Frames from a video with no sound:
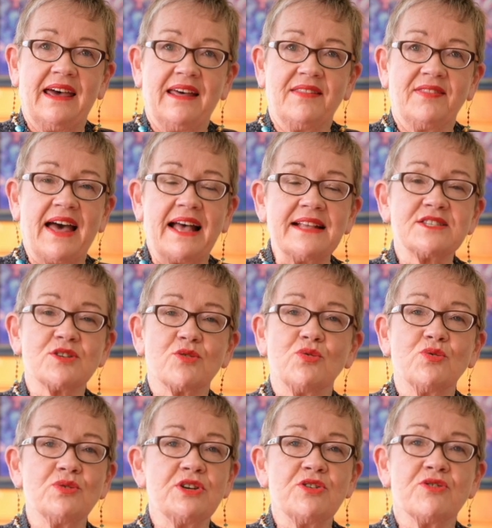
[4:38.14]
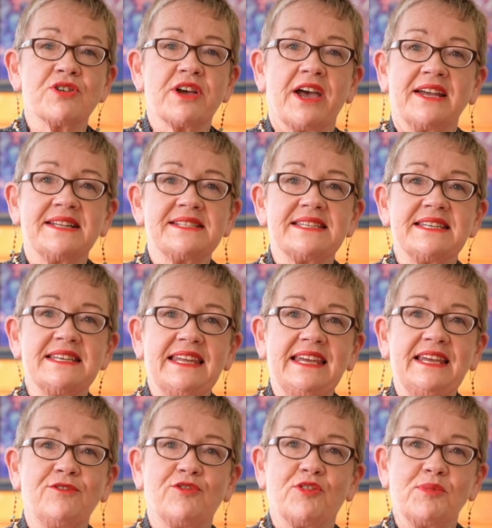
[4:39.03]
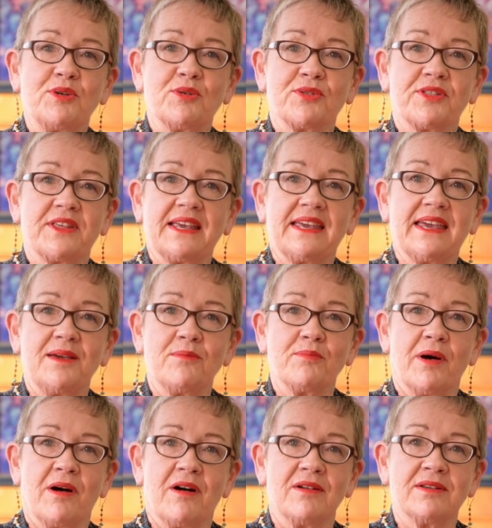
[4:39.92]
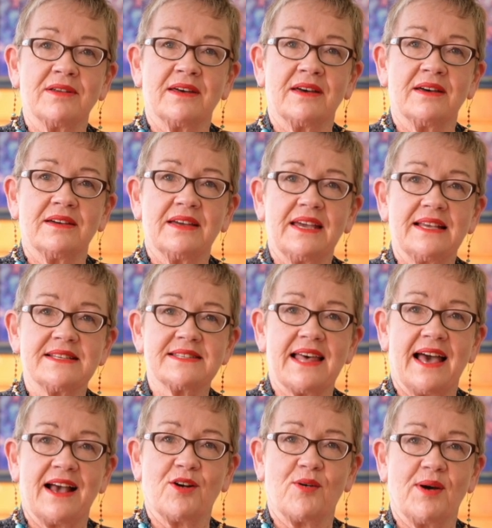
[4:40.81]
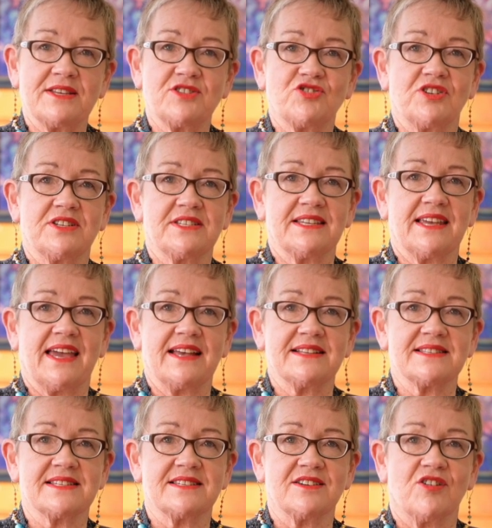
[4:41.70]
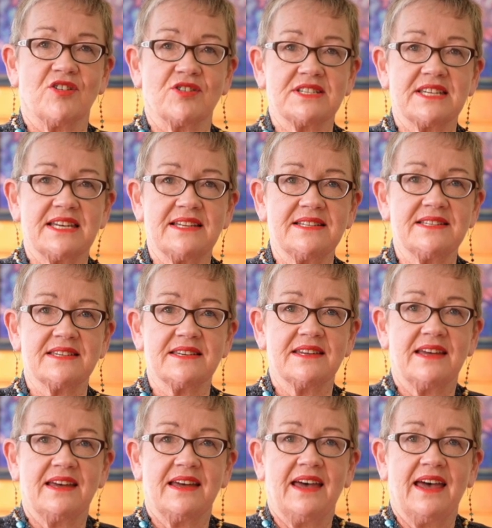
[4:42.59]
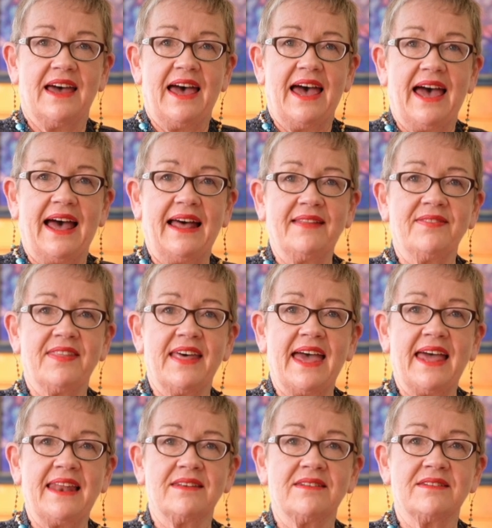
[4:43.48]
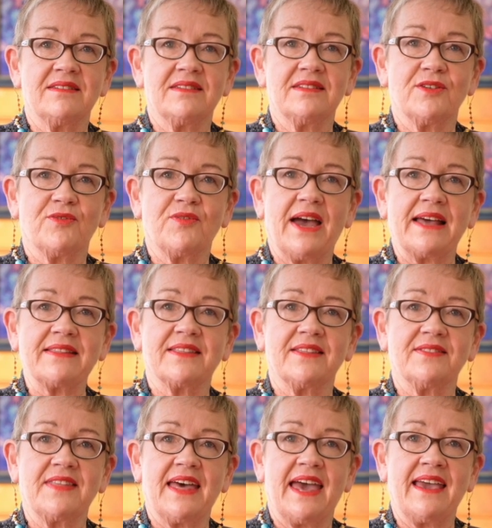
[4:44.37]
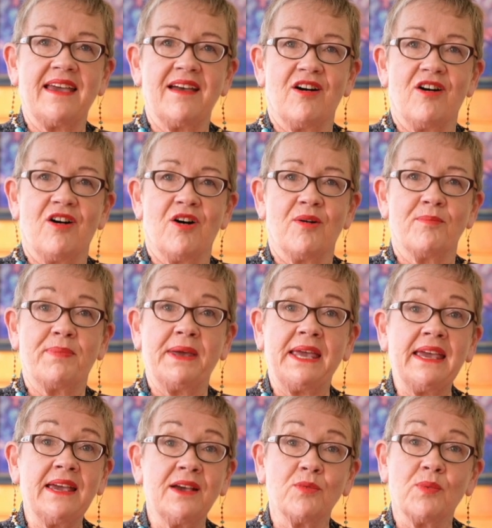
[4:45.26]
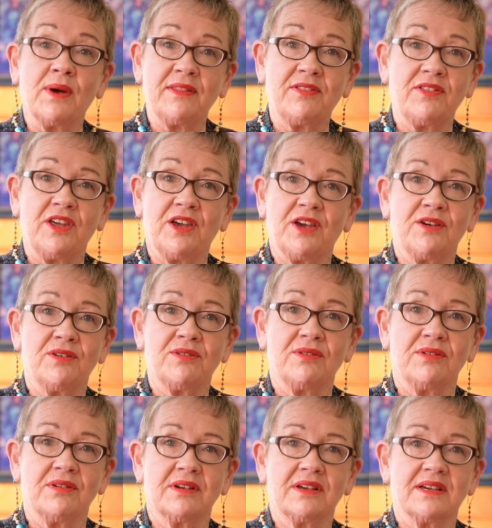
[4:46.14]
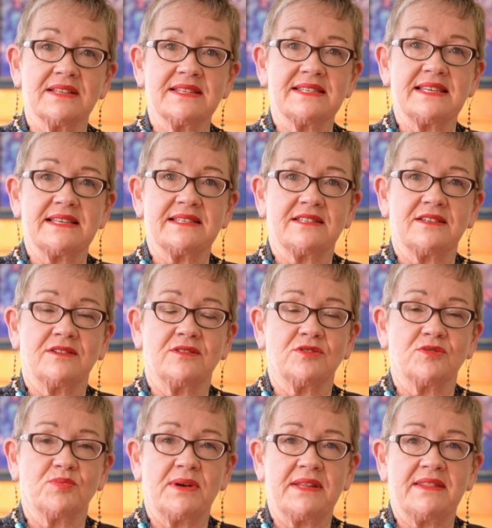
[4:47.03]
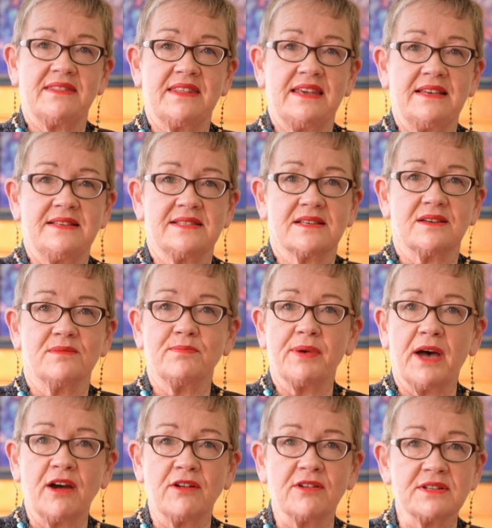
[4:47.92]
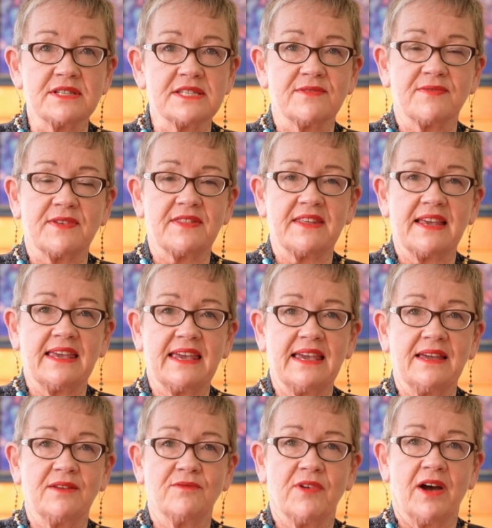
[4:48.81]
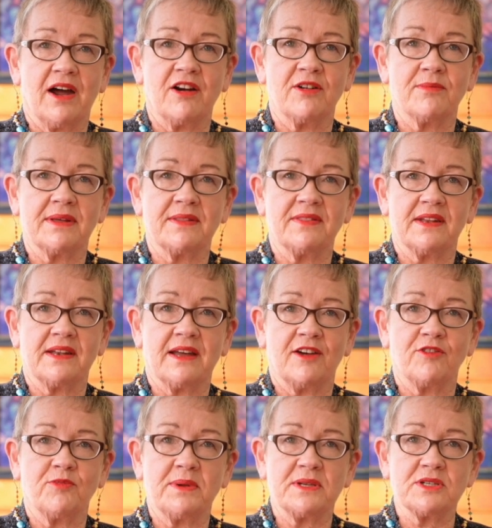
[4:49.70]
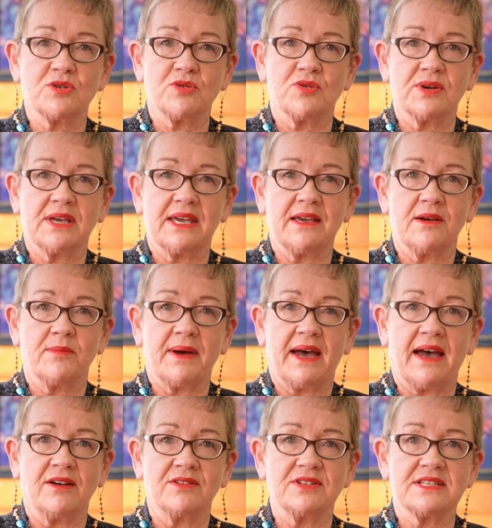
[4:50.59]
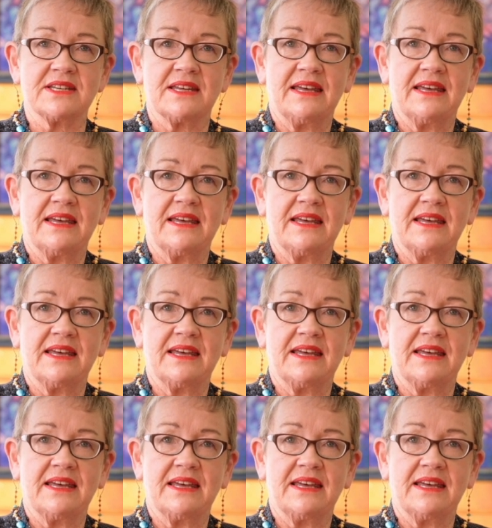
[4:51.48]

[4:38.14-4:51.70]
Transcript: that's all you're going to need from your thinking partner, is that question to get started. And then the fact that they are being with you, consistent with these components of a thinking environment that I've been talking about,